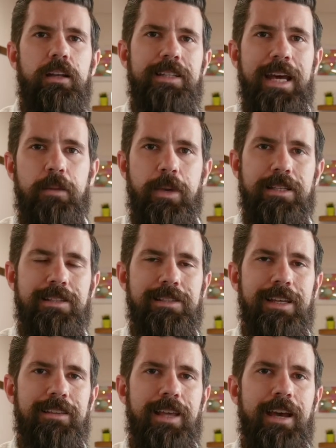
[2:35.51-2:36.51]
databases
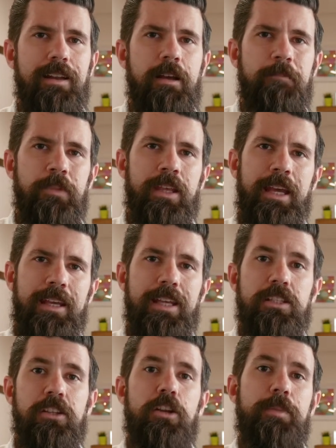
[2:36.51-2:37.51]
like that, it
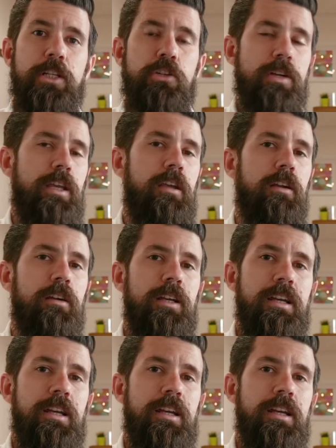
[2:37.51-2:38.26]
gets a little bit trickier.